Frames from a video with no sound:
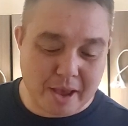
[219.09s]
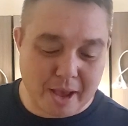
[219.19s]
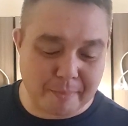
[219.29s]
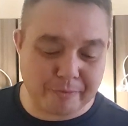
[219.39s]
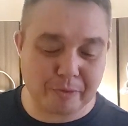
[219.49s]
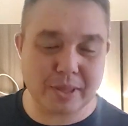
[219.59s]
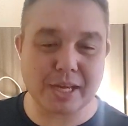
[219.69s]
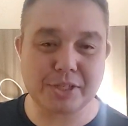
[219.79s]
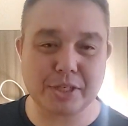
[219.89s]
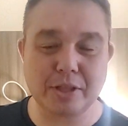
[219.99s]
And before
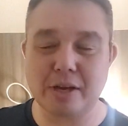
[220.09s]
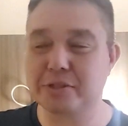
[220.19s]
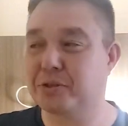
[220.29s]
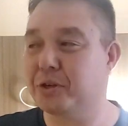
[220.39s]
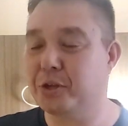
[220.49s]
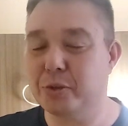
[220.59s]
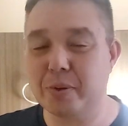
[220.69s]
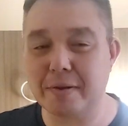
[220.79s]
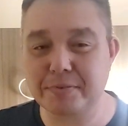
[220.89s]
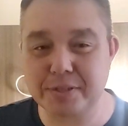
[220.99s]
that, she lost her
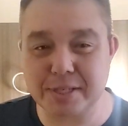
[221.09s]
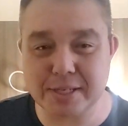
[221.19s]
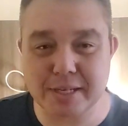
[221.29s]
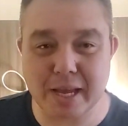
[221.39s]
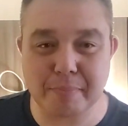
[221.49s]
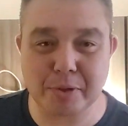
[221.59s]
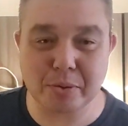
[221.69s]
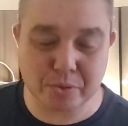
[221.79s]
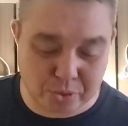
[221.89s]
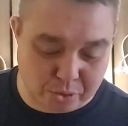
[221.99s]
UFC
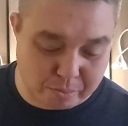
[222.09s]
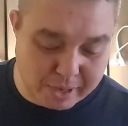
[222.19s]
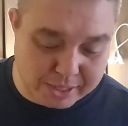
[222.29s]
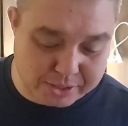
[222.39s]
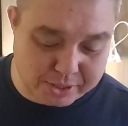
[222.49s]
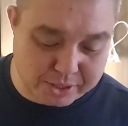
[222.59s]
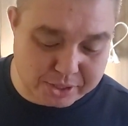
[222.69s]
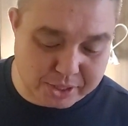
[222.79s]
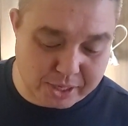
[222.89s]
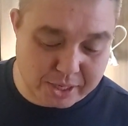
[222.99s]
debut to Macy
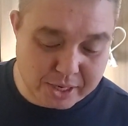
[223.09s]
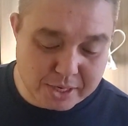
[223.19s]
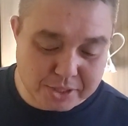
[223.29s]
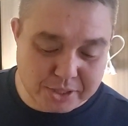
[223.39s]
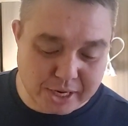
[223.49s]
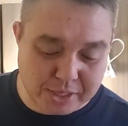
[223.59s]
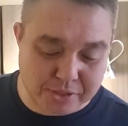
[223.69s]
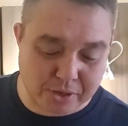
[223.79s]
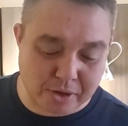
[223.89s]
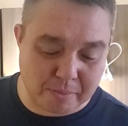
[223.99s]
Ch
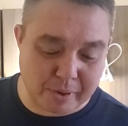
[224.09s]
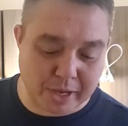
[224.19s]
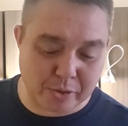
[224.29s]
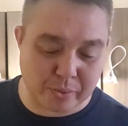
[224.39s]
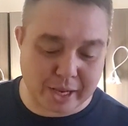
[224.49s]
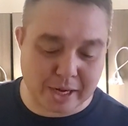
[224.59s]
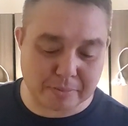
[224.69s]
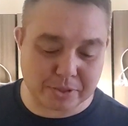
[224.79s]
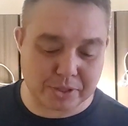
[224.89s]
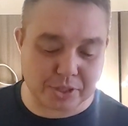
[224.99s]
Chiasson by
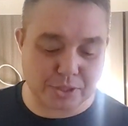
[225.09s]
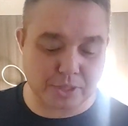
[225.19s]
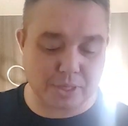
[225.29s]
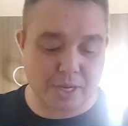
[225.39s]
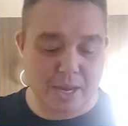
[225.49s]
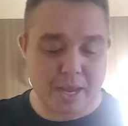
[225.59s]
unanimous decision.